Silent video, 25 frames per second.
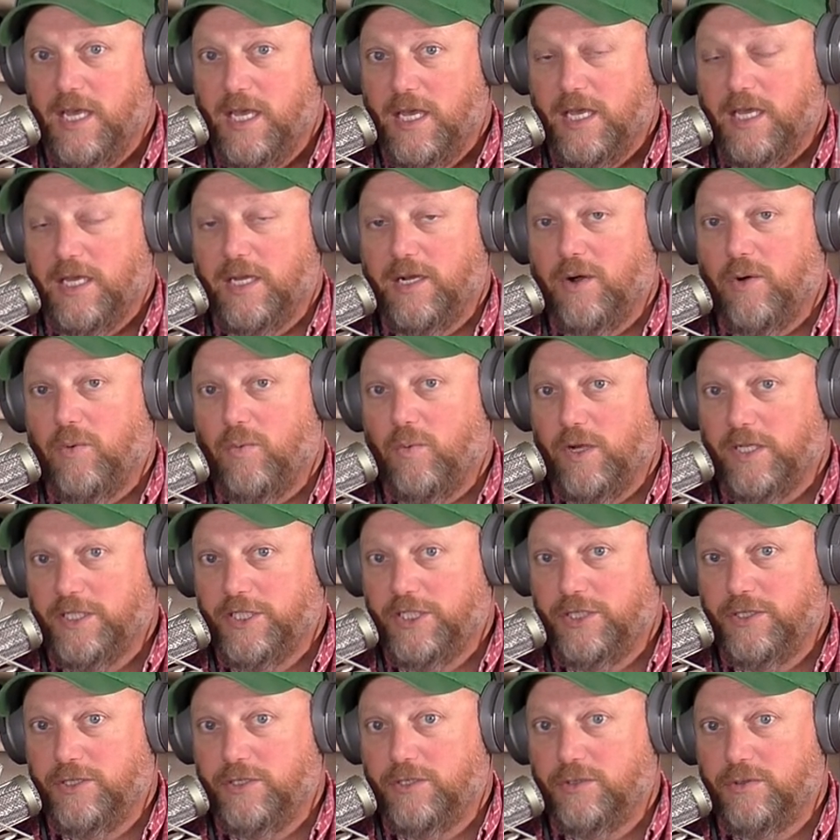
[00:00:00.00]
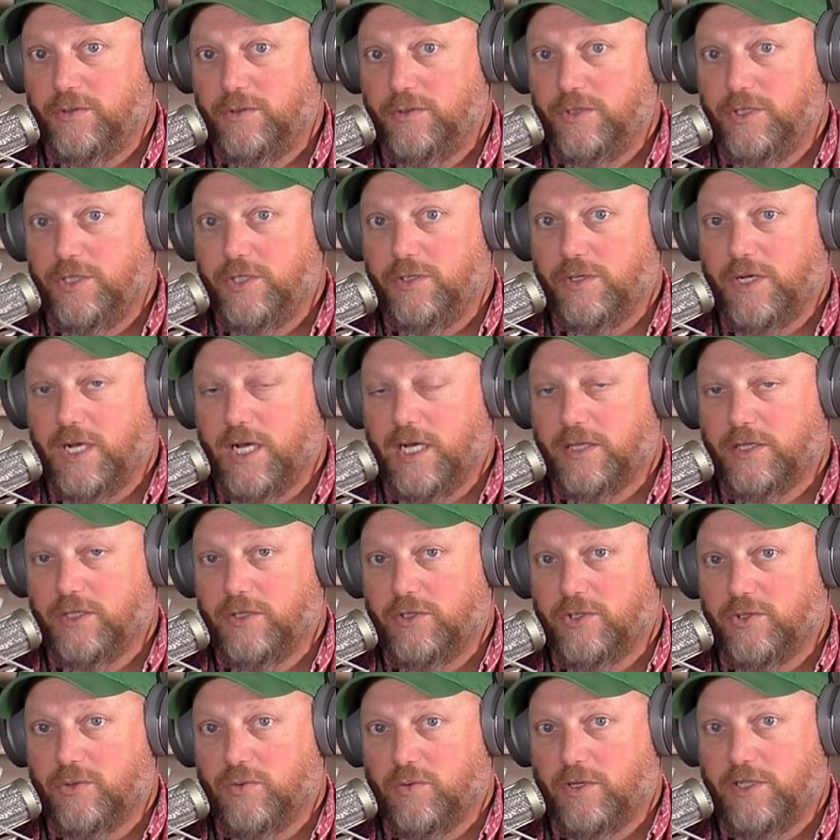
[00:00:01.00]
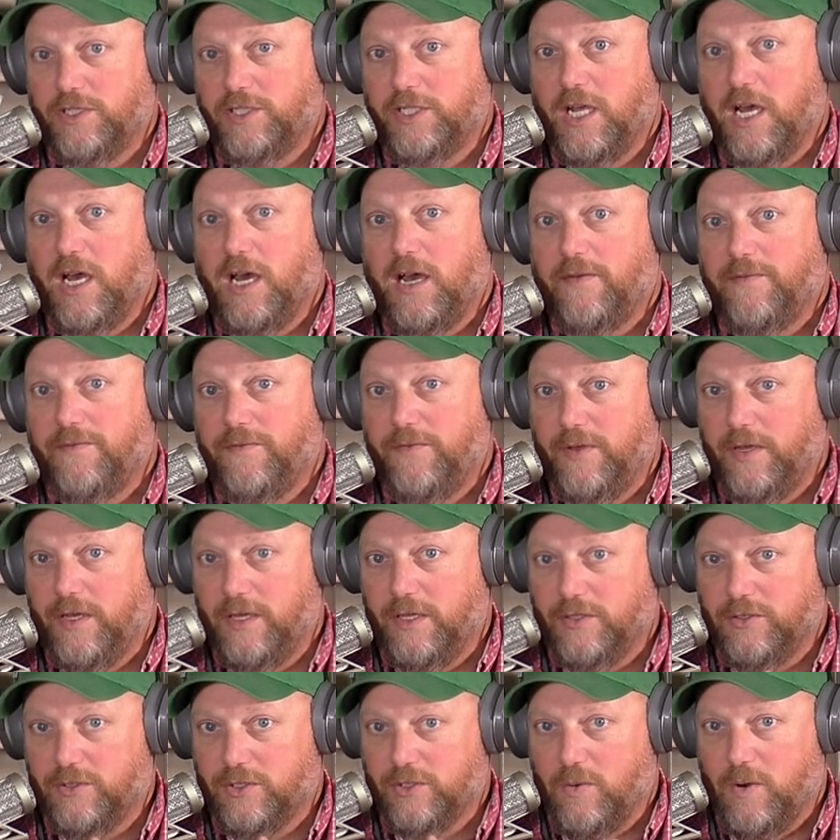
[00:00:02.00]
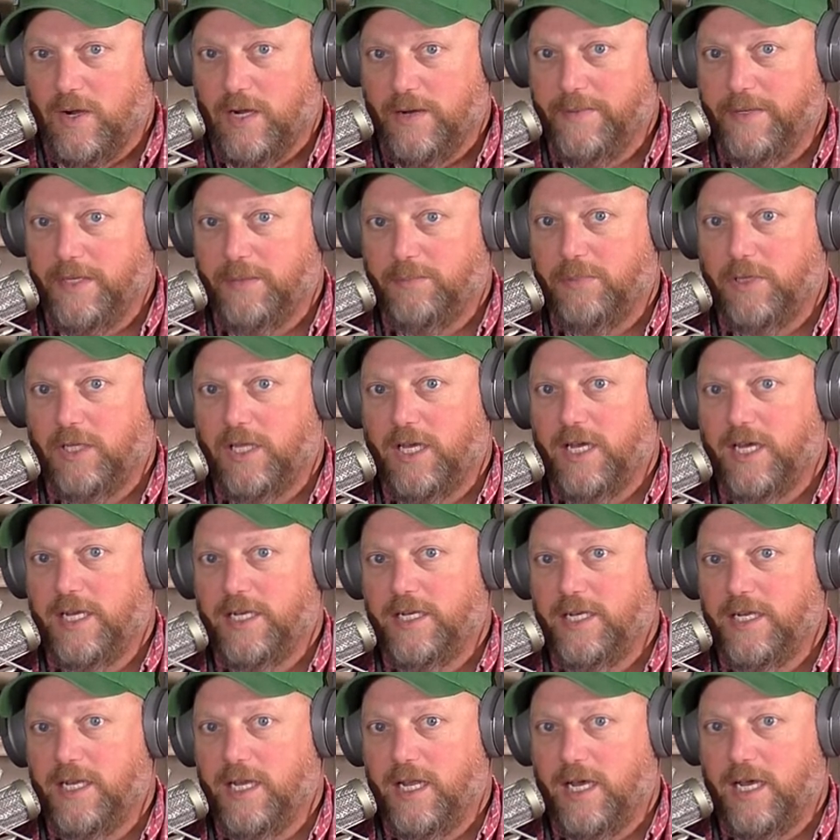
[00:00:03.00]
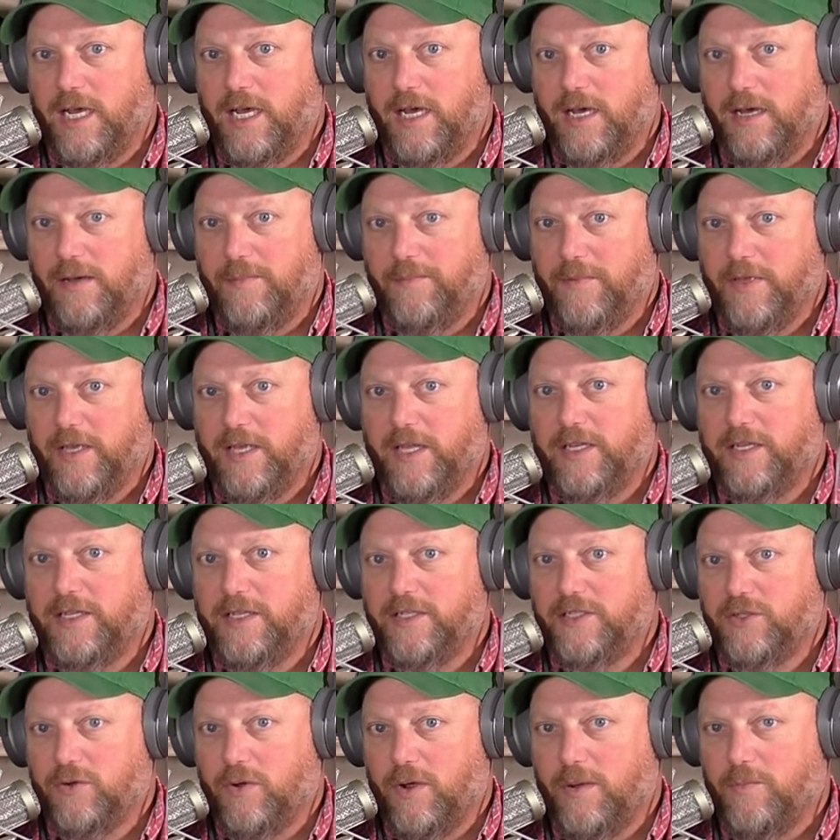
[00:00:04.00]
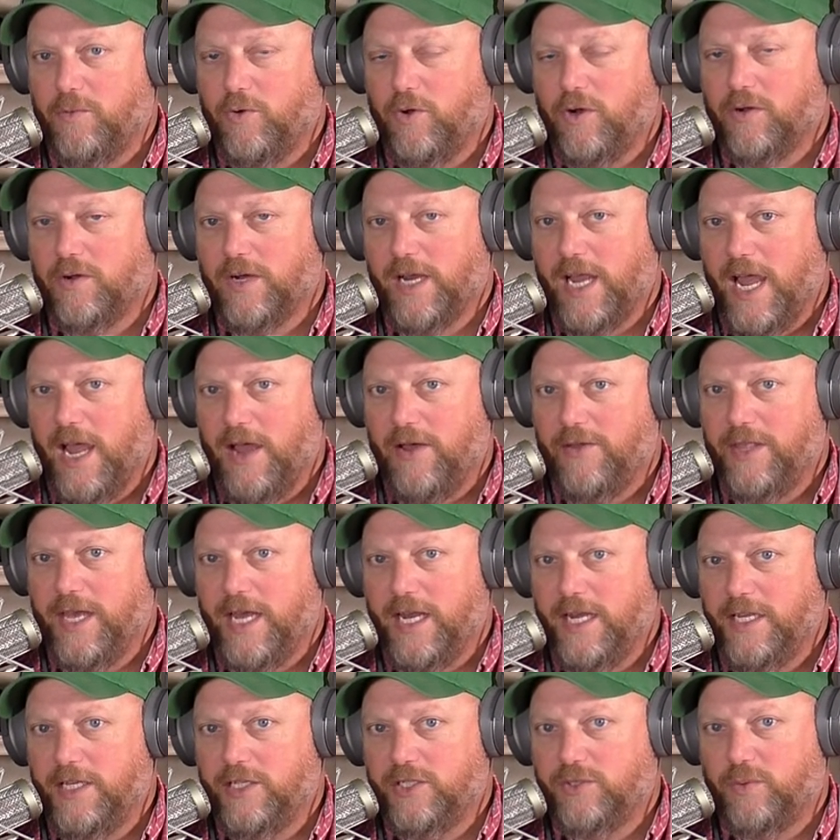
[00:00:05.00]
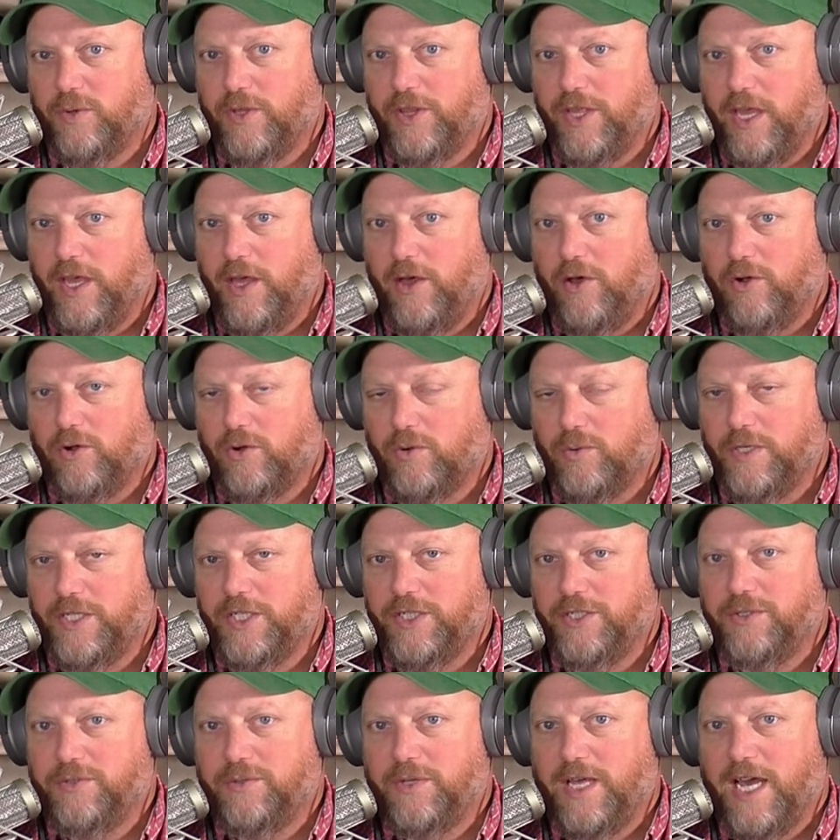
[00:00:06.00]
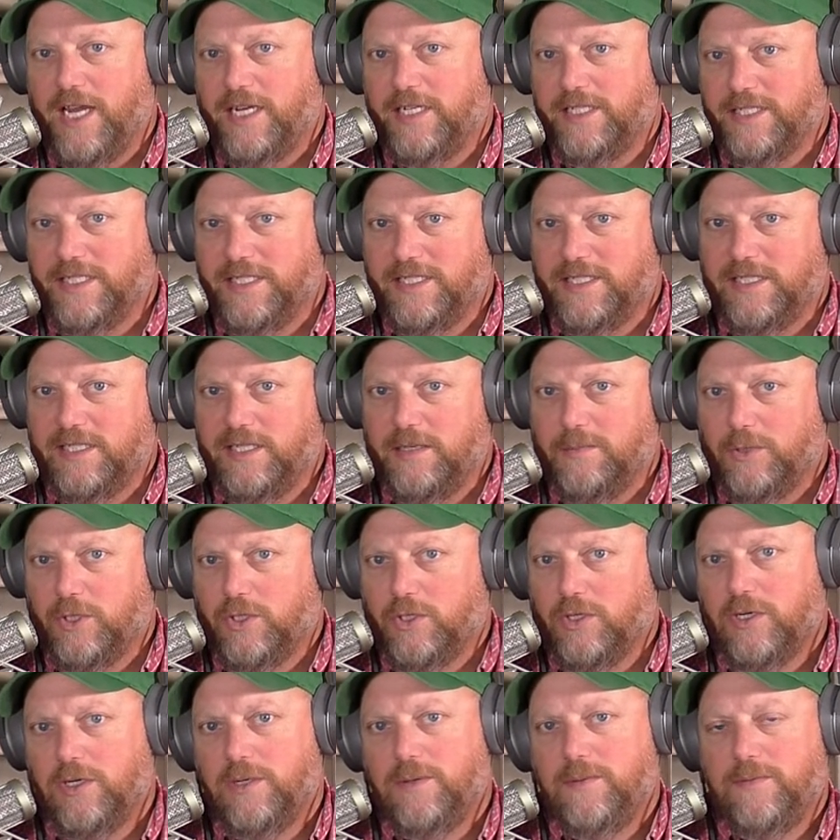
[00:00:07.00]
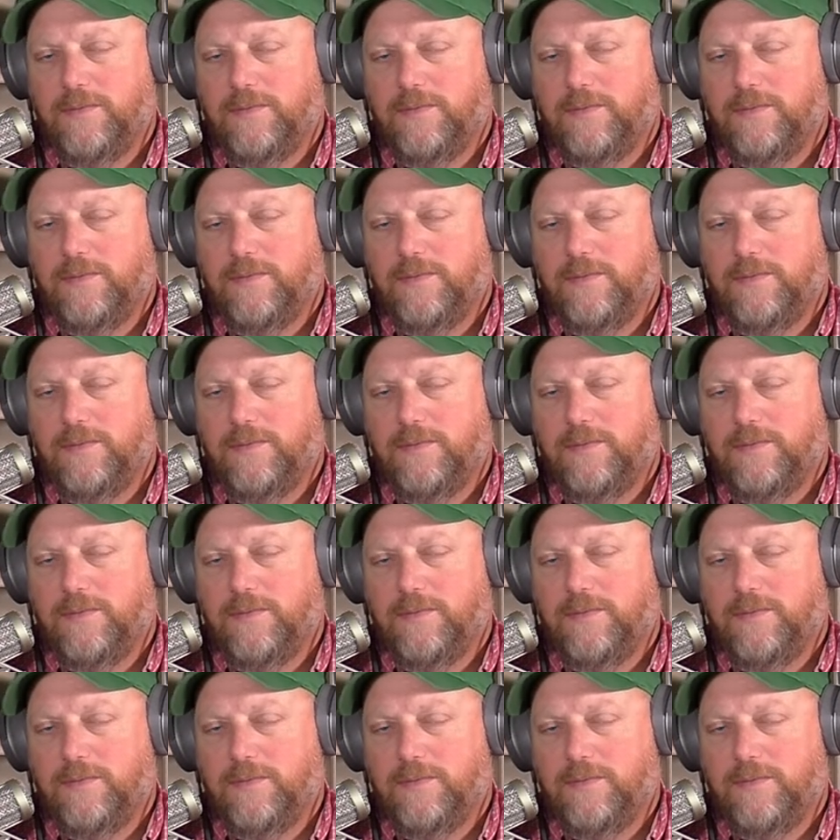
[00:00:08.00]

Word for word: you know, once you you cut those horns off, uh, there's quite a bit of blood, um, and so I'm wondering how that is with elk when you do that. Is it similar?